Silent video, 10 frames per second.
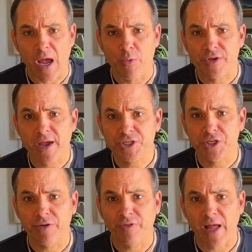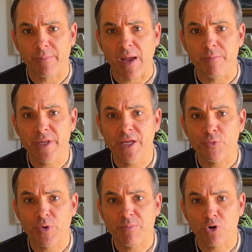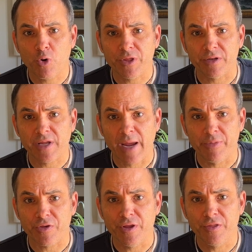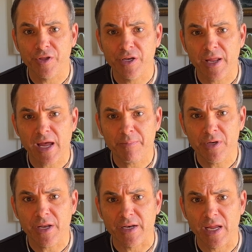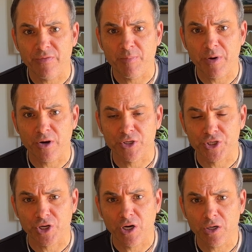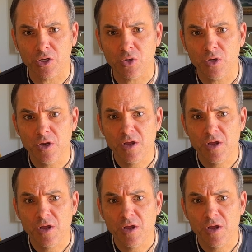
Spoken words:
I was actually flying my Mini 3 Pro at the time this incident happened at Navy Pier in Chicago.